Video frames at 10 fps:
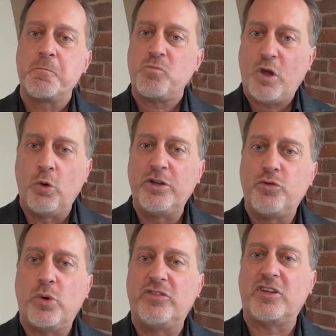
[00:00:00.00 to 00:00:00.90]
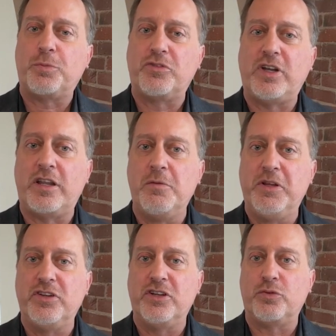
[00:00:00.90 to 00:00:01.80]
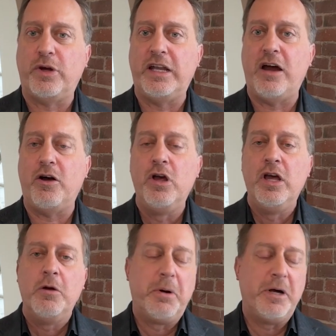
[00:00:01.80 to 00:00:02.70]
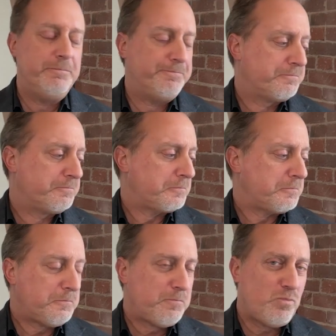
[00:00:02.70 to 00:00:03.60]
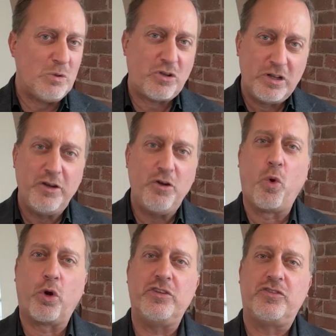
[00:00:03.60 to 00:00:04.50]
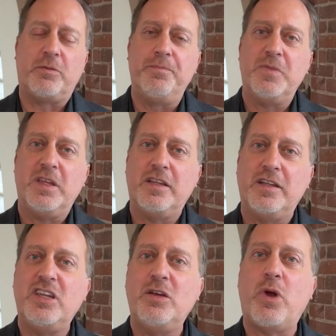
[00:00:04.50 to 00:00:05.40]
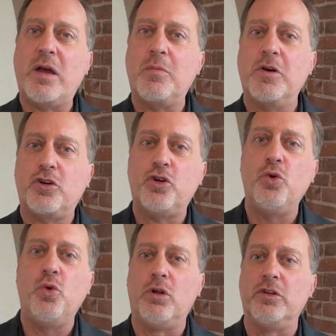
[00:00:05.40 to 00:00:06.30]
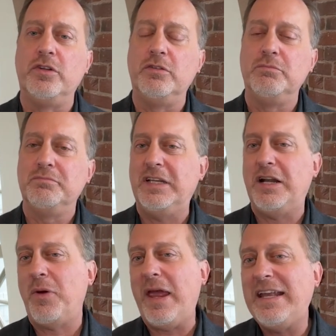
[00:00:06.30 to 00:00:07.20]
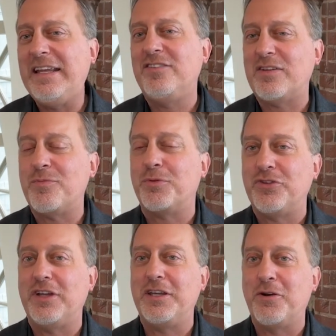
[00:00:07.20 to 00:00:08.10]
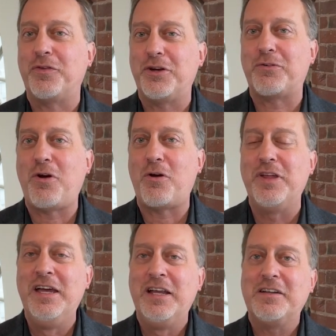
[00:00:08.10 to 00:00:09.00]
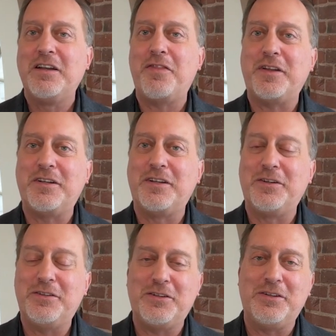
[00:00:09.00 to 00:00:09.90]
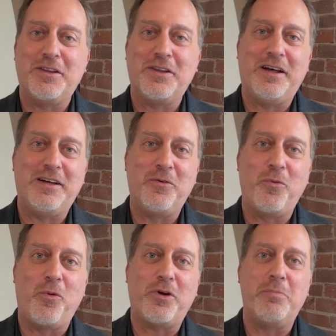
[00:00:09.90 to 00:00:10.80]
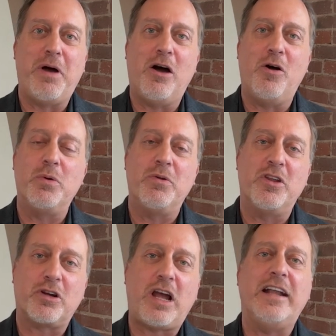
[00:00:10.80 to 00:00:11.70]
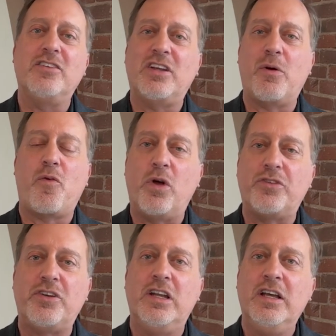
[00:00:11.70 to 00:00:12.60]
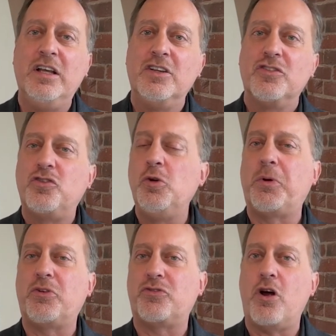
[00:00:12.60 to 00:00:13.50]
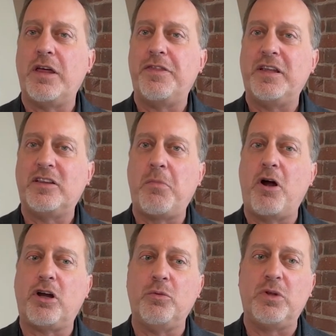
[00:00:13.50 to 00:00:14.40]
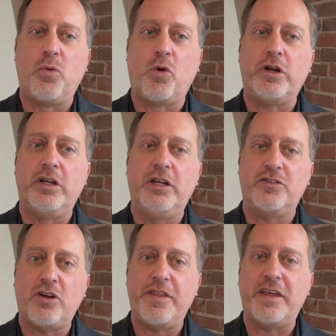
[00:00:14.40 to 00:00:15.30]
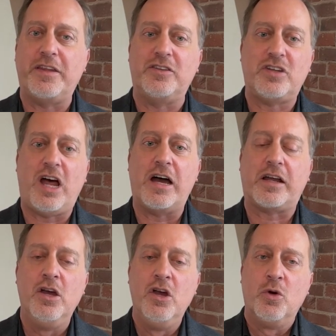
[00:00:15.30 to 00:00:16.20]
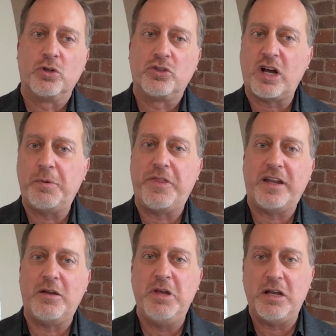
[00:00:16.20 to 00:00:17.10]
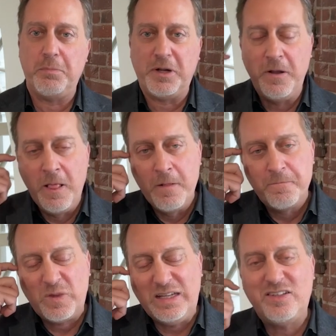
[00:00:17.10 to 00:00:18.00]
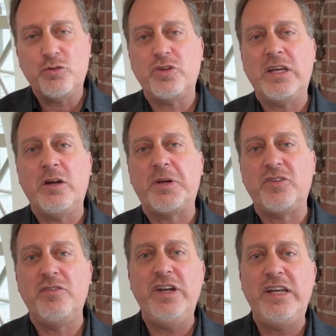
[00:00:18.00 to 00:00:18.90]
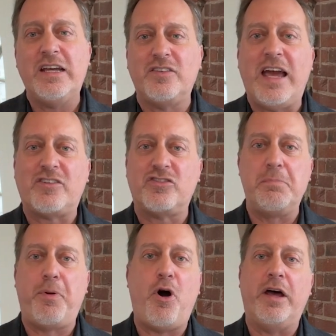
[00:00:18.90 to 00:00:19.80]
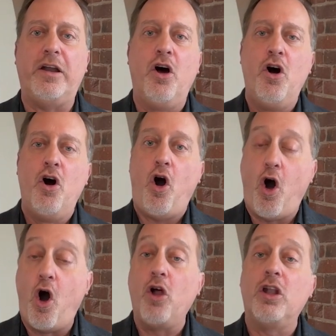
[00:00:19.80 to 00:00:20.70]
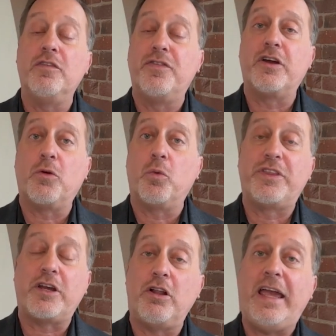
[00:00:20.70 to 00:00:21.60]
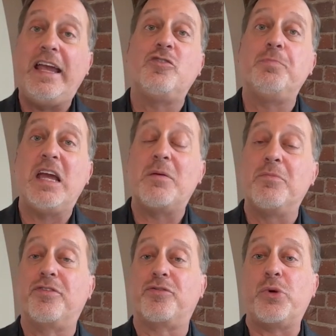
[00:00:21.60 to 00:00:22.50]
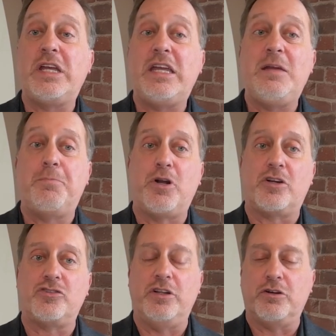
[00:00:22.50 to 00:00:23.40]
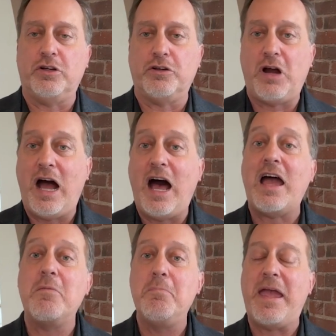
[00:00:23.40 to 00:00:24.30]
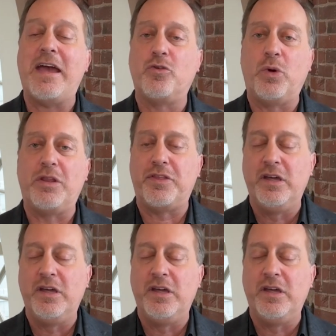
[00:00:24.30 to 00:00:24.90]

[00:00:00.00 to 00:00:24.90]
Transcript: only 26% of the business right now. But it was a little worrisome that DRAM cooled, 87% year-over-year growth, nothing to worry about. When their guidance, however, wasn't super strong, I think the market really worried, and you saw that in the stock. We'll talk about that in a minute, but it's interesting here because NVIDIA has actually bought all of their what they call HBM3E production, their high bandwidth